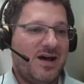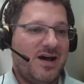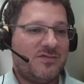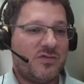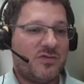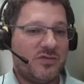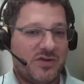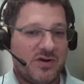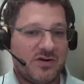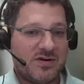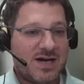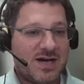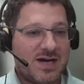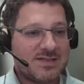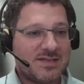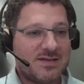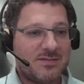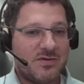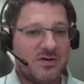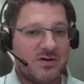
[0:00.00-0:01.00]
for their
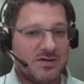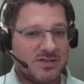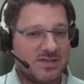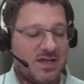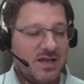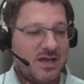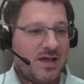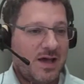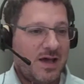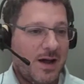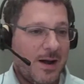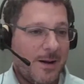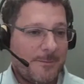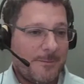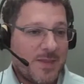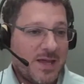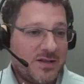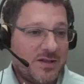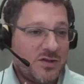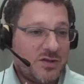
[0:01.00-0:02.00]
customers,
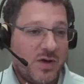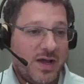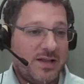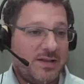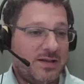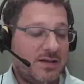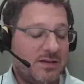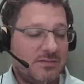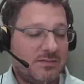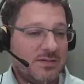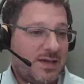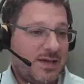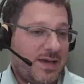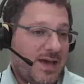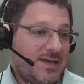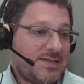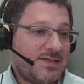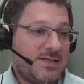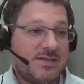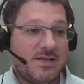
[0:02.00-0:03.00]
and to handle
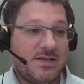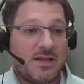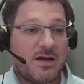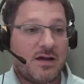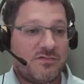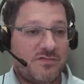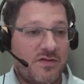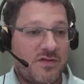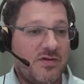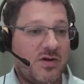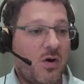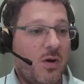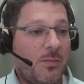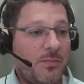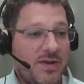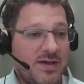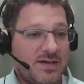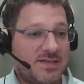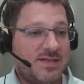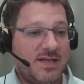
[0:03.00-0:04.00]
cases that are very
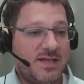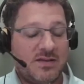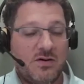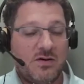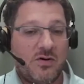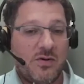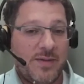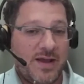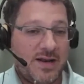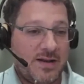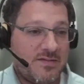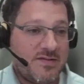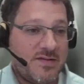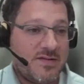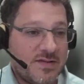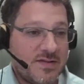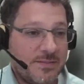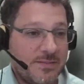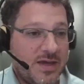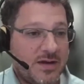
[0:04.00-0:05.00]
complex that automated
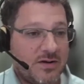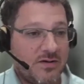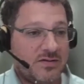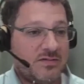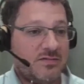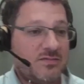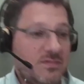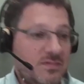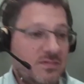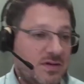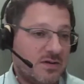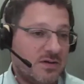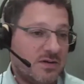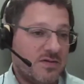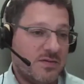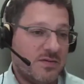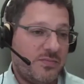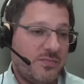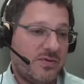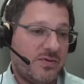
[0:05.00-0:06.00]
system cannot
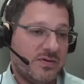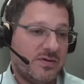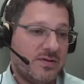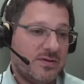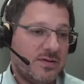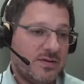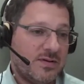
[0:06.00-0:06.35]
support.